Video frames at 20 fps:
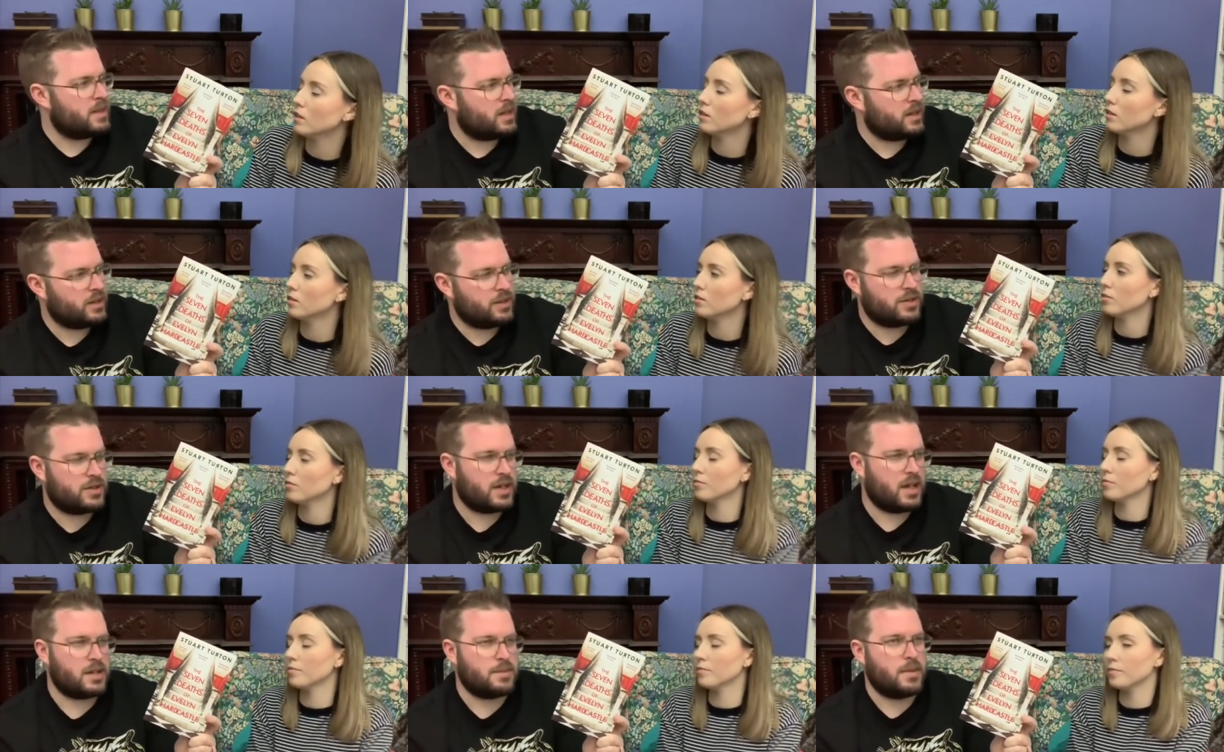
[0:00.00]
Speaker 1: that
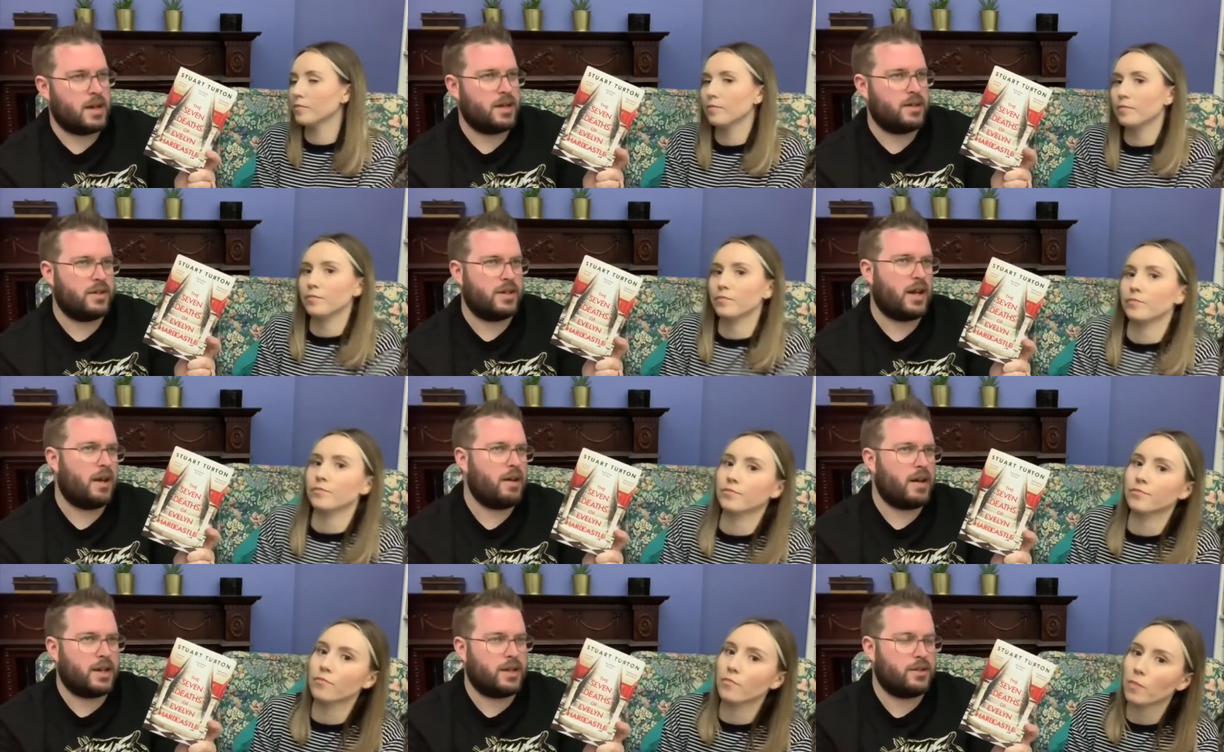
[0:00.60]
country house manner. You know,
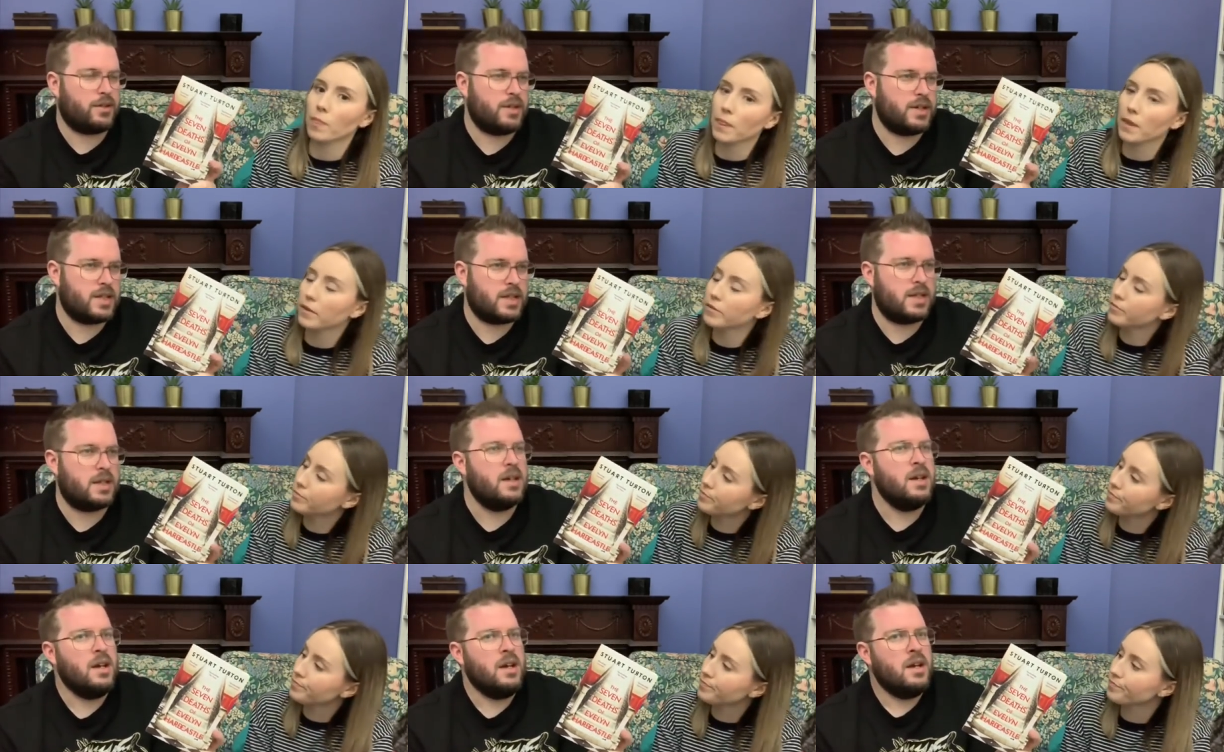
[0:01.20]
Agatha
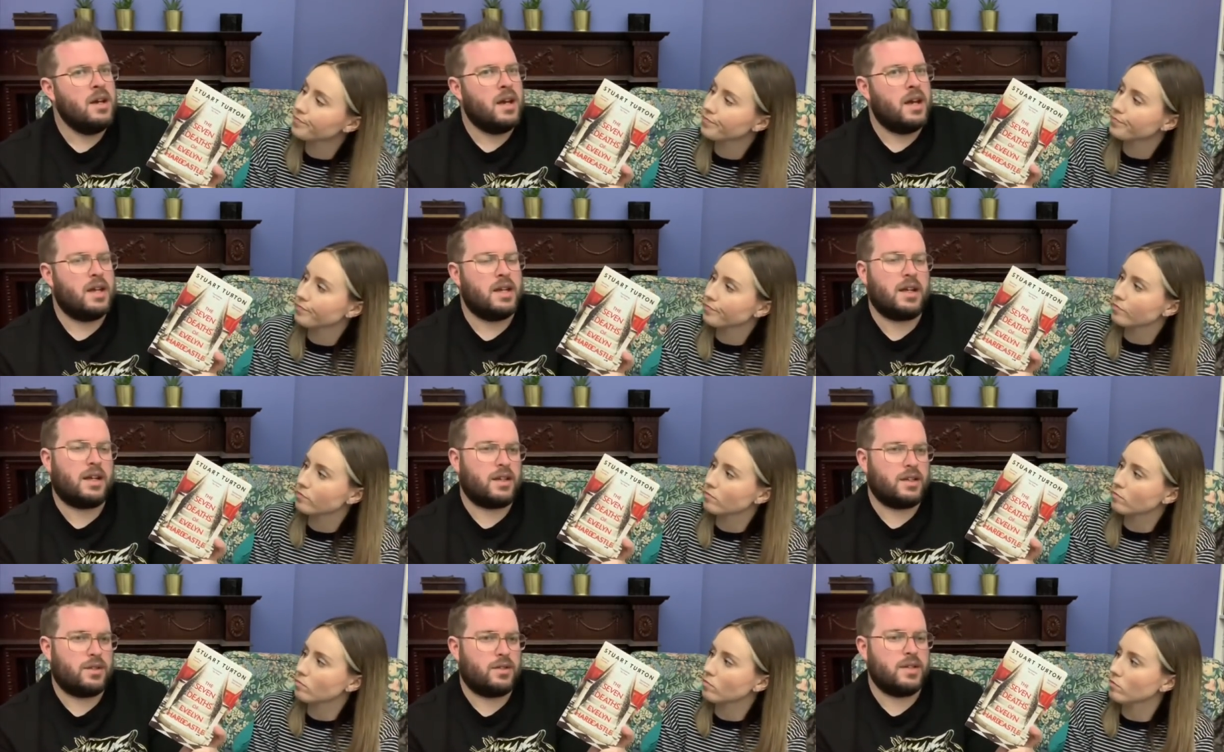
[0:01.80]
Christie, in
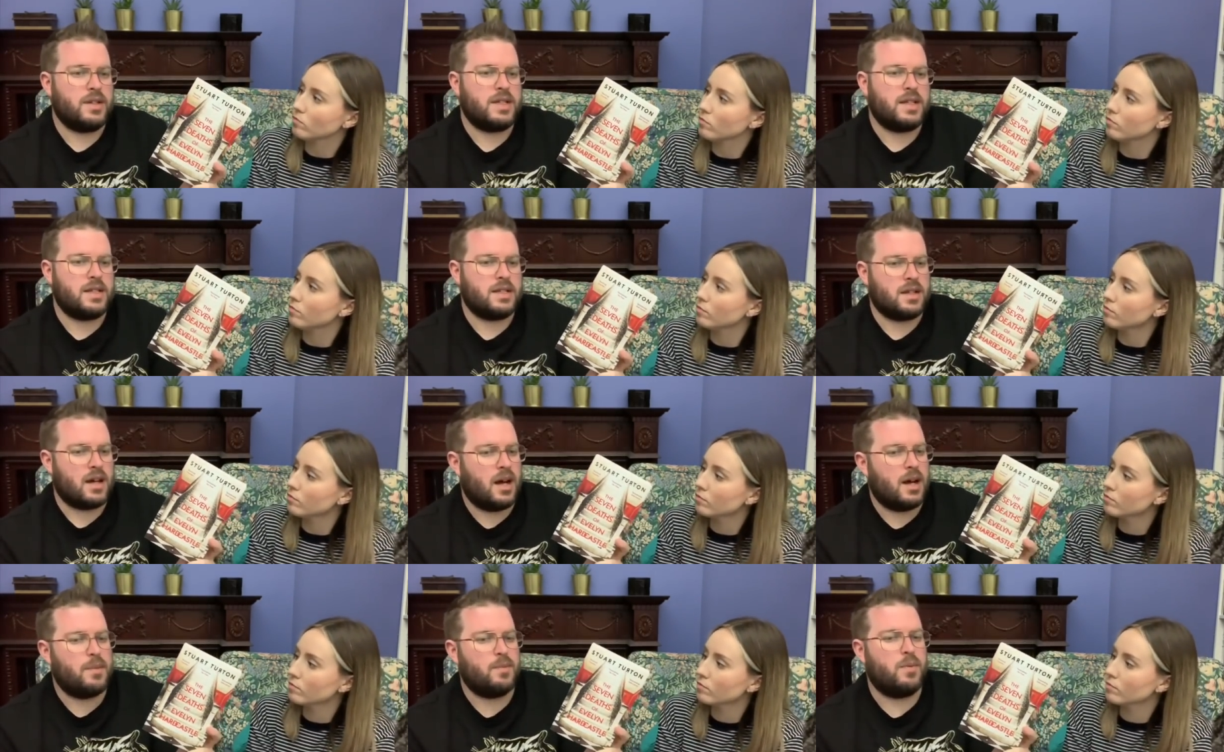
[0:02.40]
Agatha Christie's
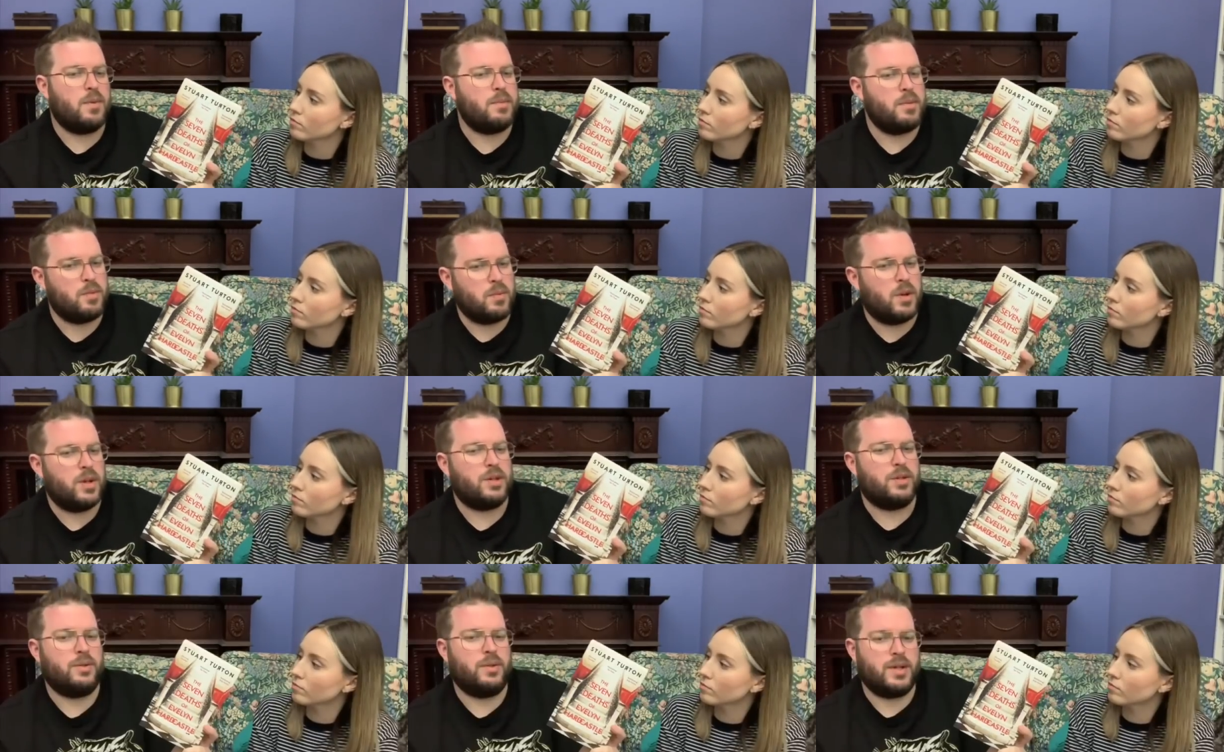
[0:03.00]
time, women
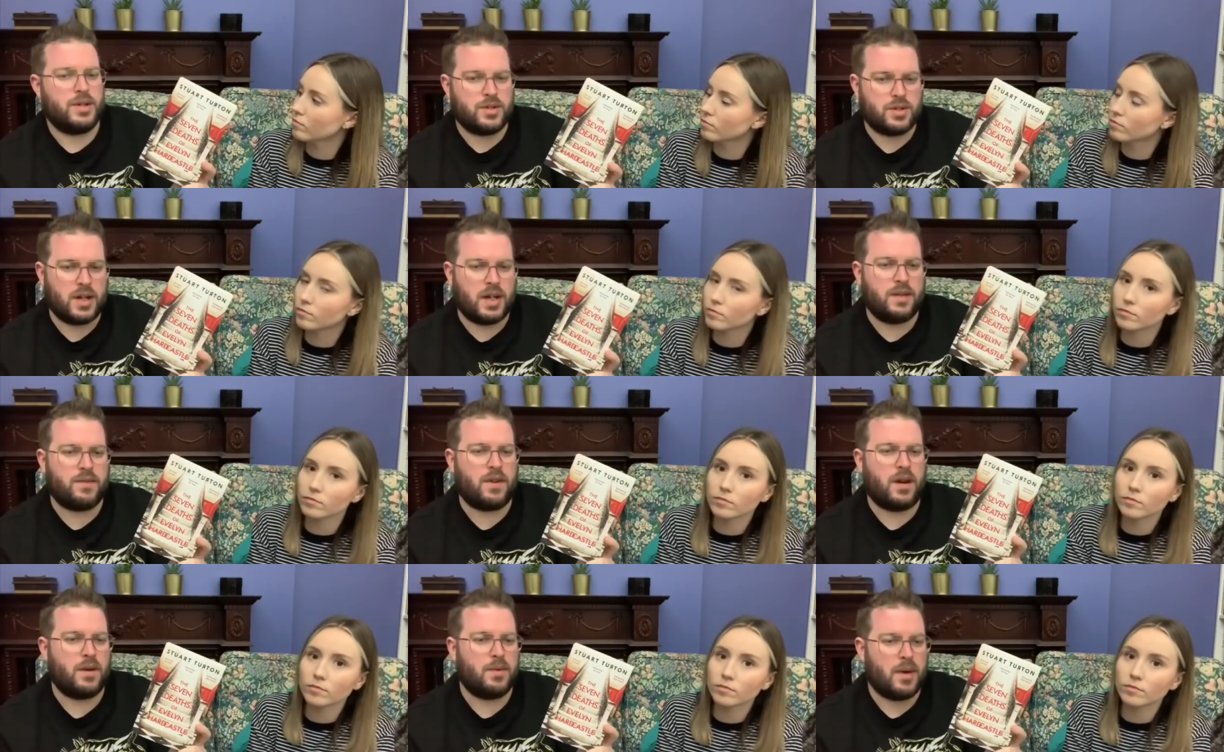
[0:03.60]
weren't always
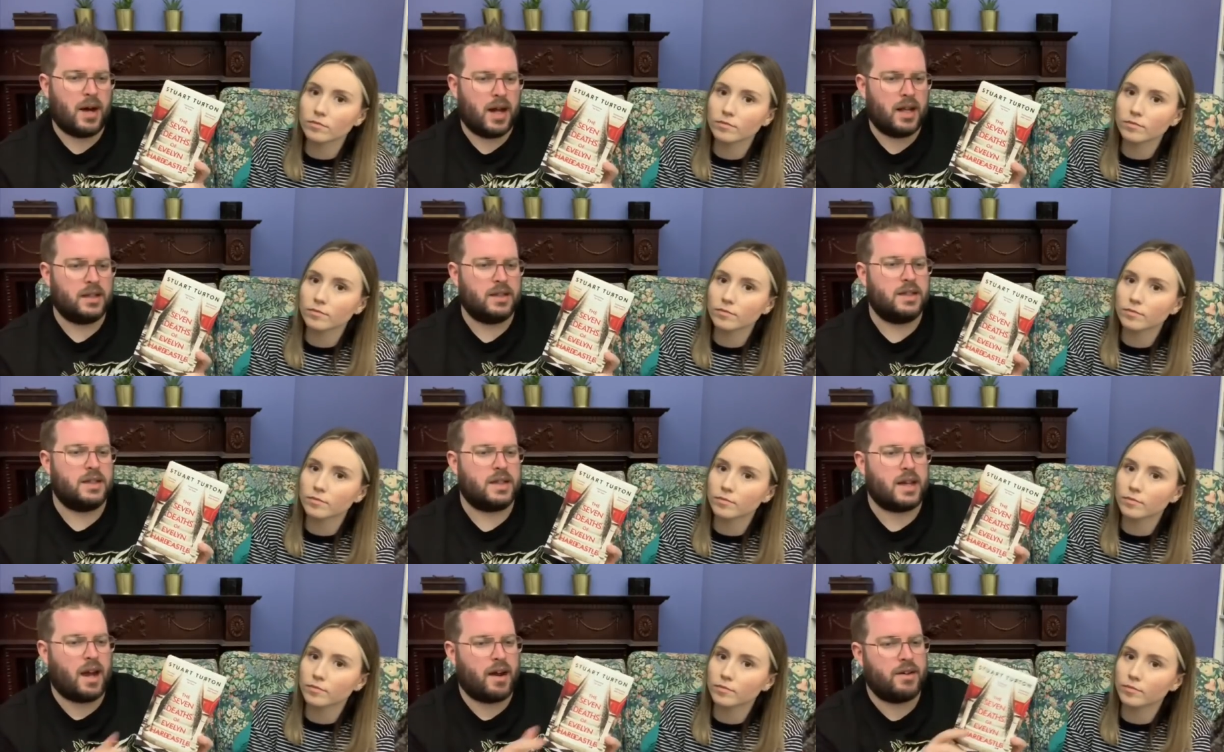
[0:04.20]
treated very well,
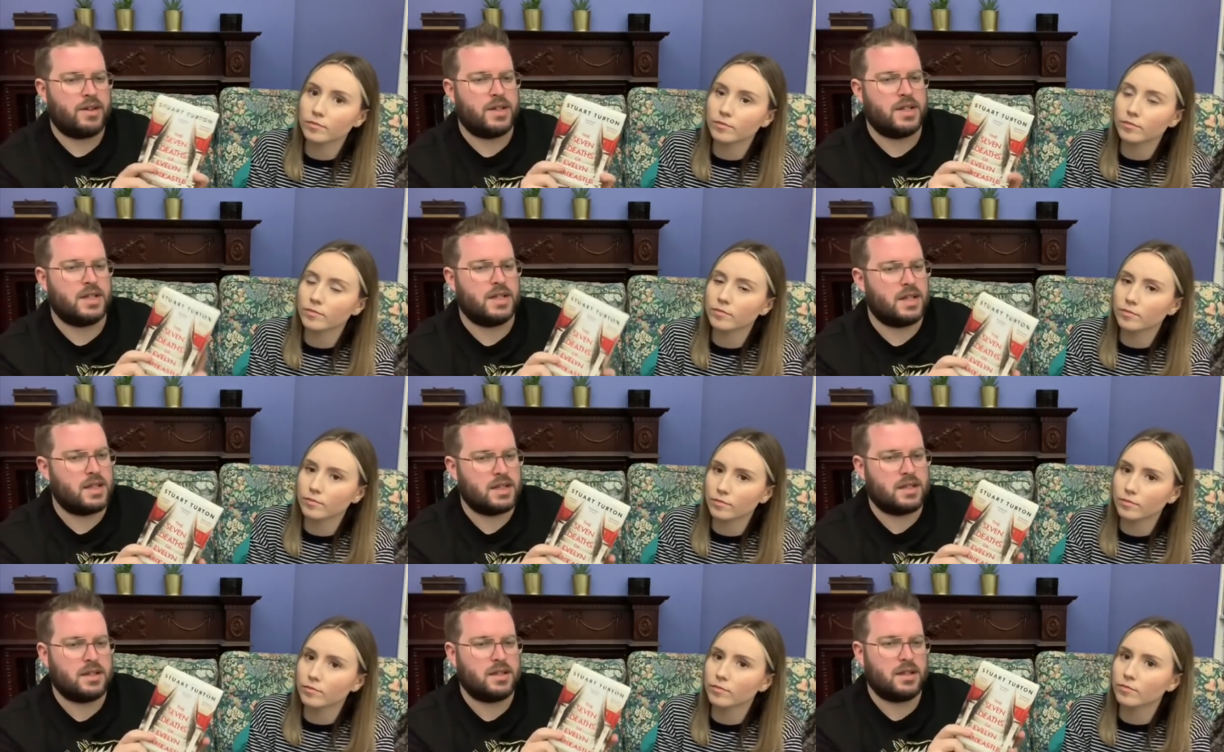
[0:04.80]
and the
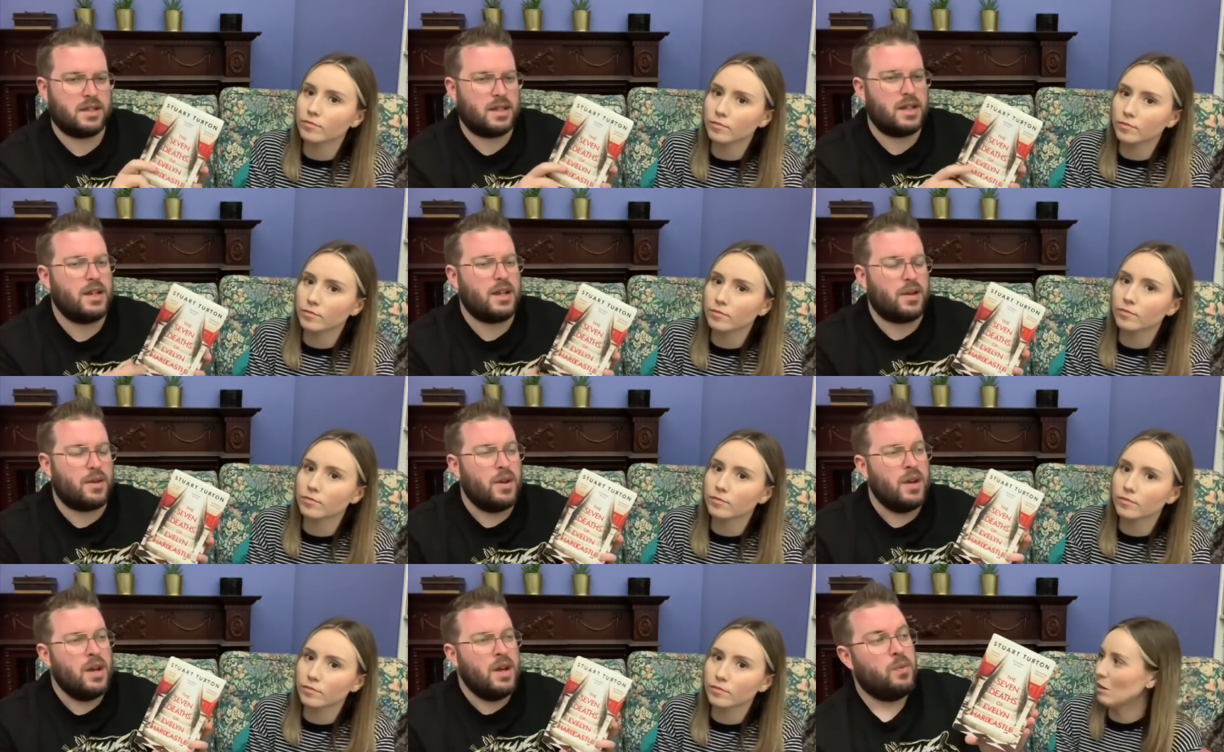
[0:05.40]
characters, you know,